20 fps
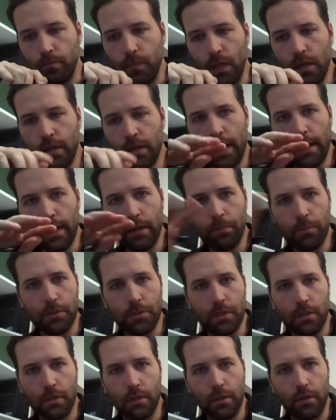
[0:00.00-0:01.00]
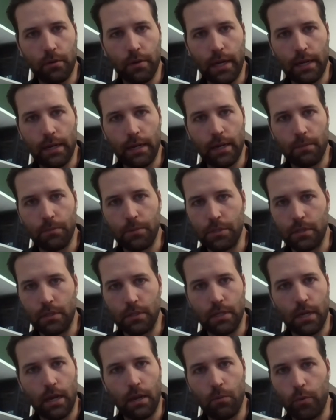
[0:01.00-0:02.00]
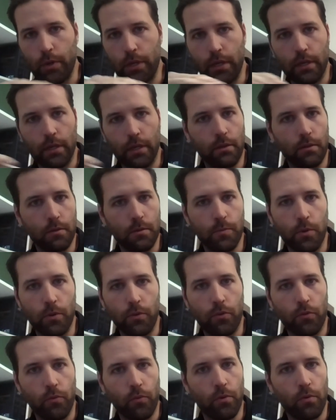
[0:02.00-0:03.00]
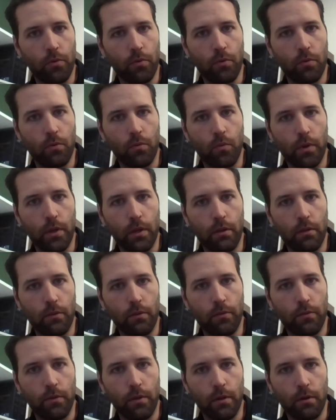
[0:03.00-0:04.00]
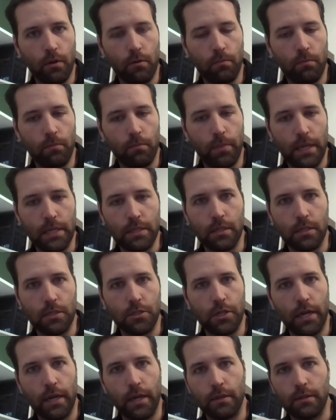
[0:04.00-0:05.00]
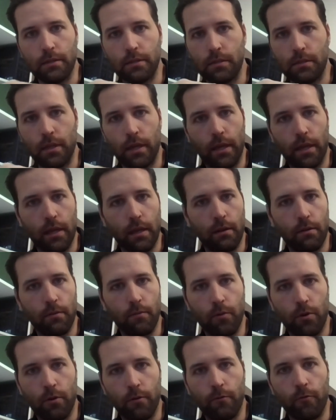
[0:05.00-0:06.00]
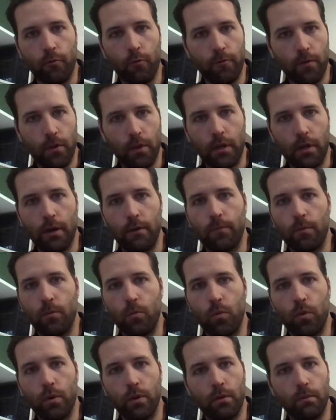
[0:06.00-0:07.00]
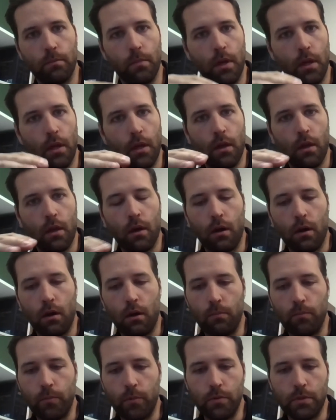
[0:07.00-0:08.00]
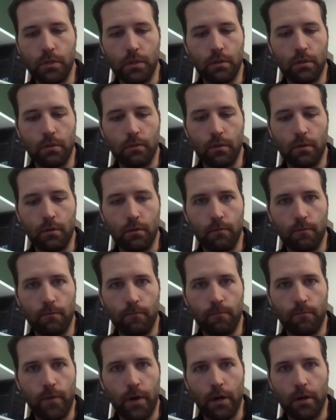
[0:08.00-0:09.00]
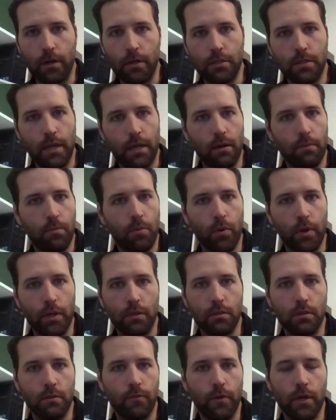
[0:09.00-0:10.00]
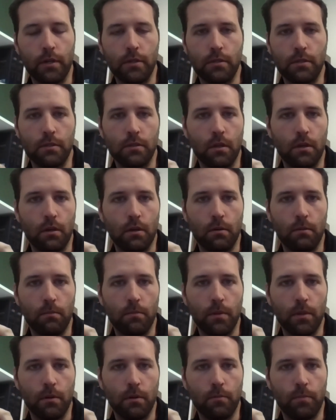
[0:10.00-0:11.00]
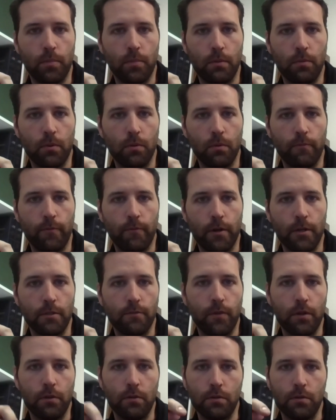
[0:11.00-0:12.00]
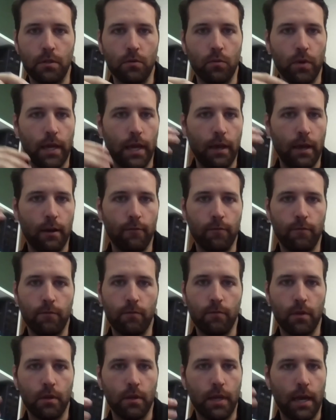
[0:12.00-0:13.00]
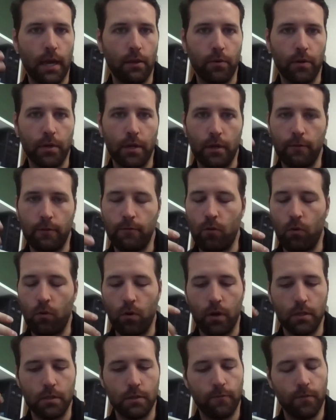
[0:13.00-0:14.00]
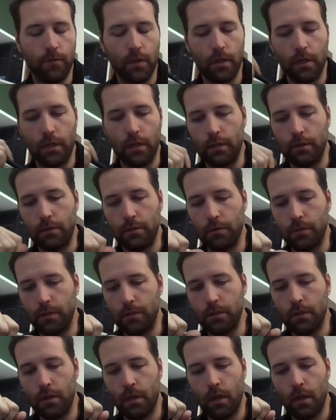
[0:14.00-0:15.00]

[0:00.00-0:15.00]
90%, 99% of the time we can get those put through with, basic checks, and, if we're feeling comfortable with them, using, various data points and various, various vendors that we have gathering data for us and feeding it into us.